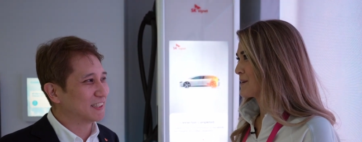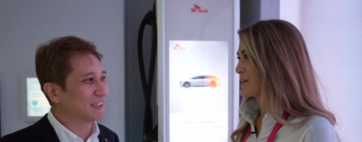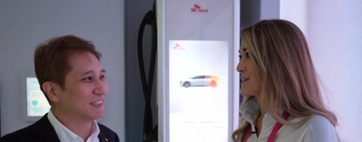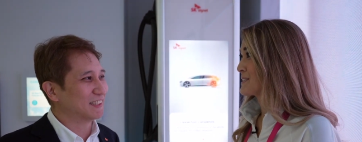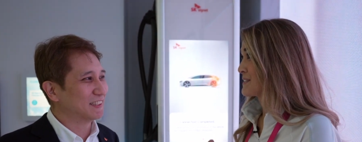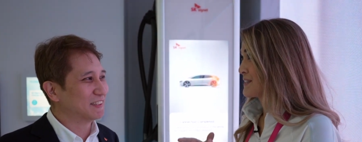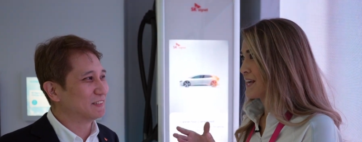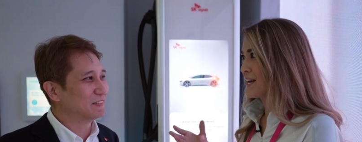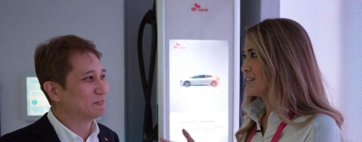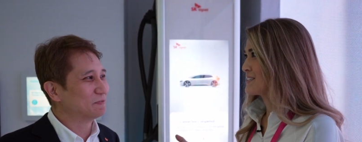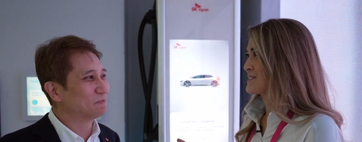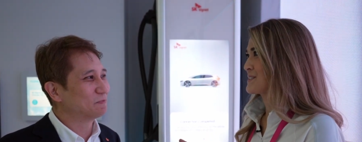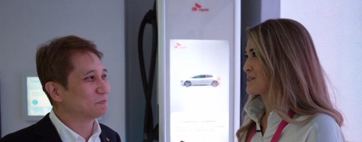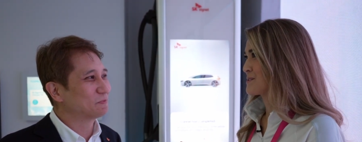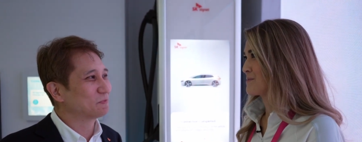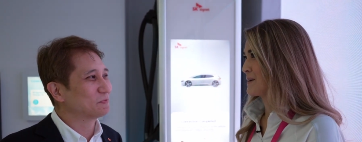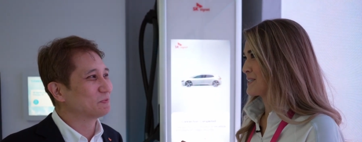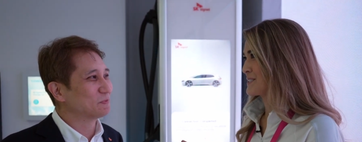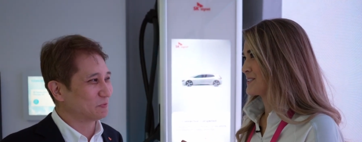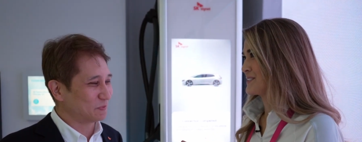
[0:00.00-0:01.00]
Speaker 1: because that is your
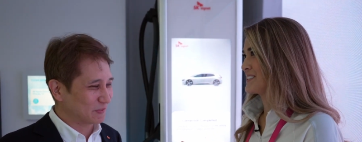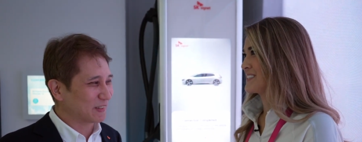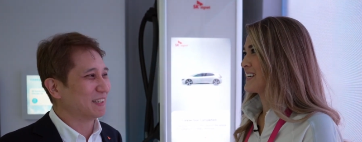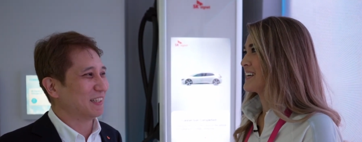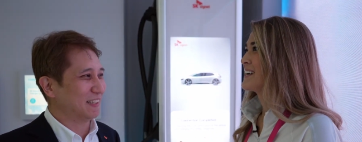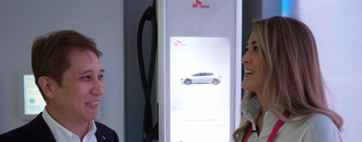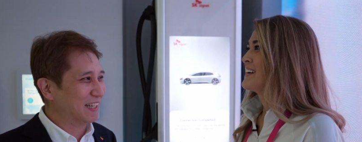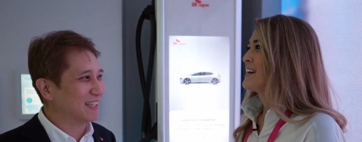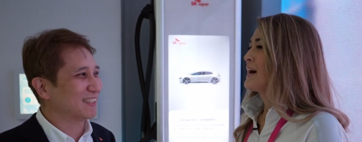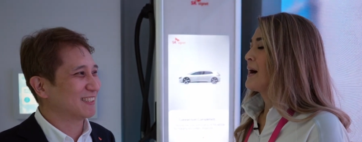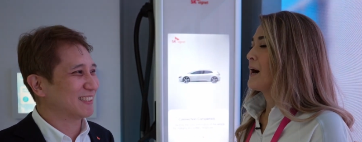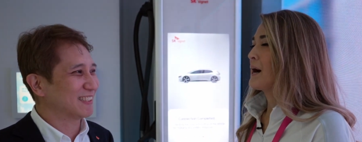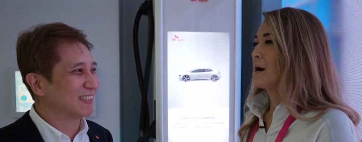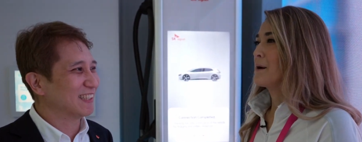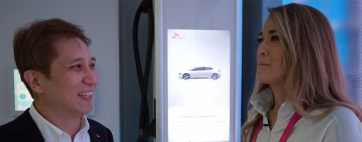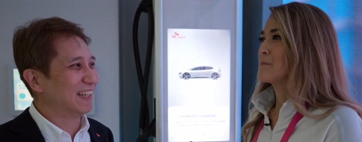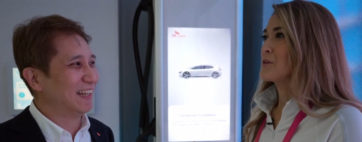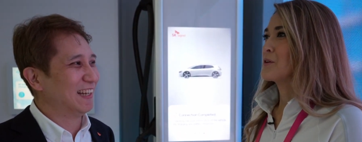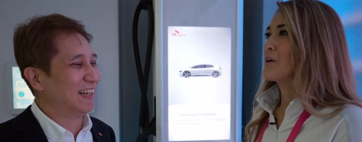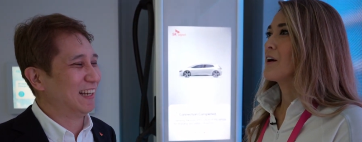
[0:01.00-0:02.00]
specialty. Yes.
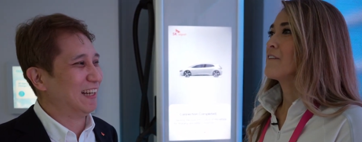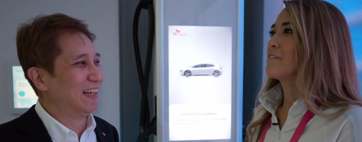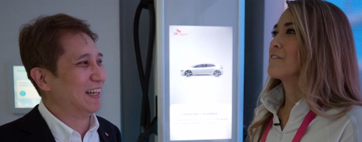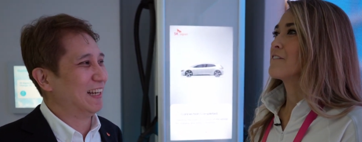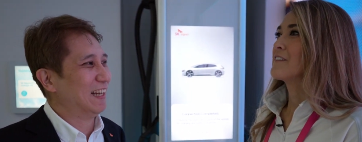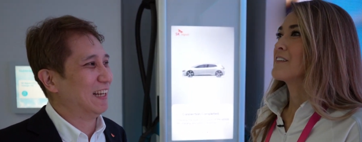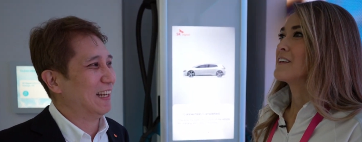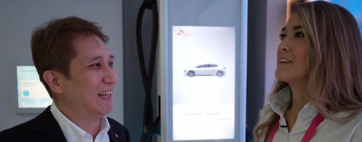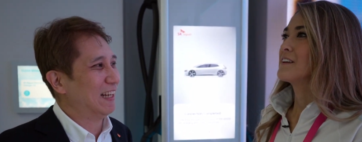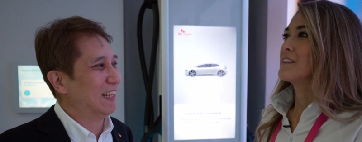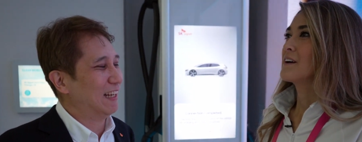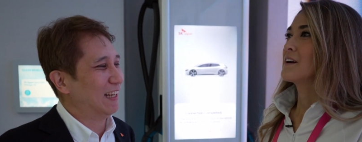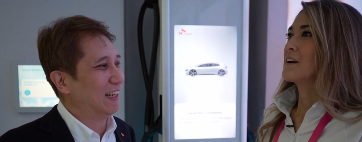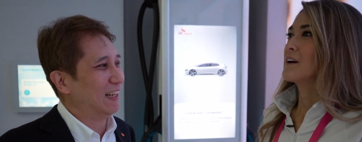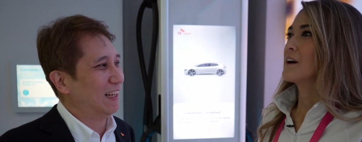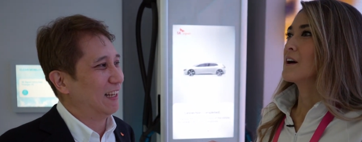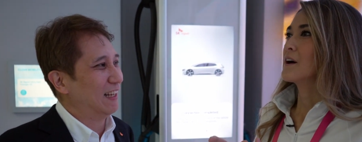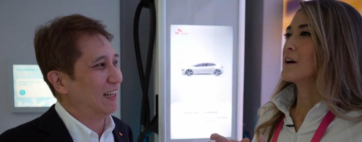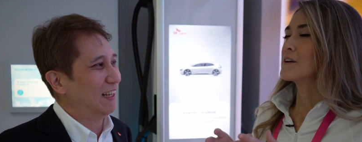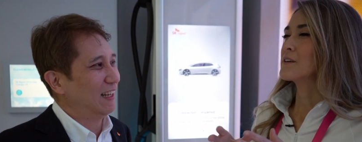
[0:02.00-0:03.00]
You have
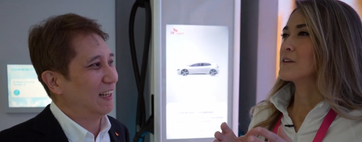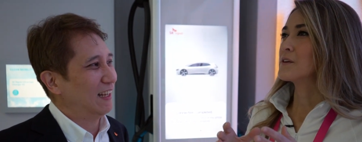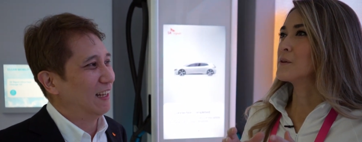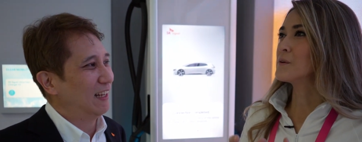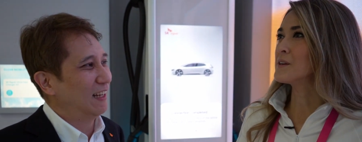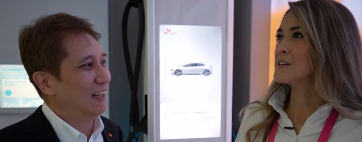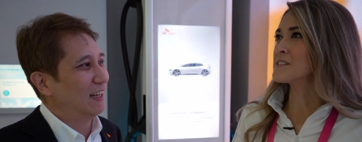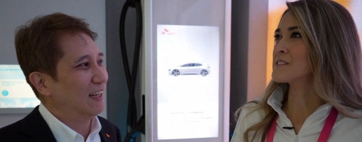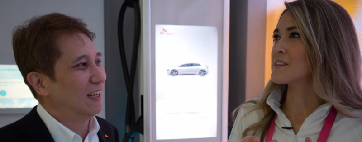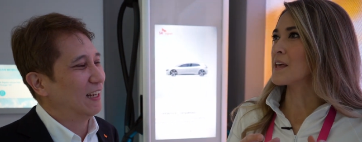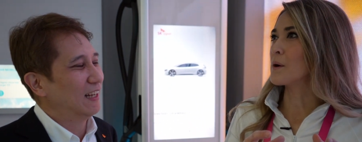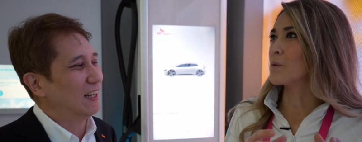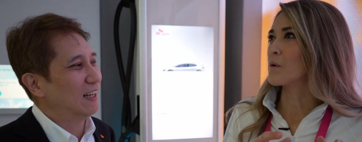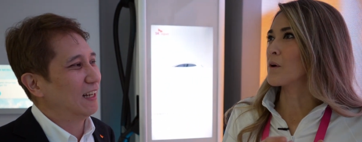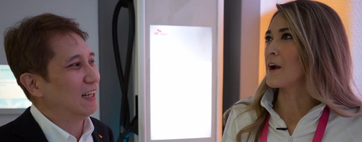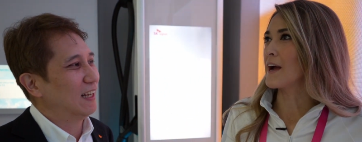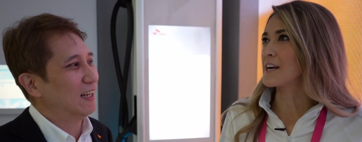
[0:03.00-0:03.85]
units that were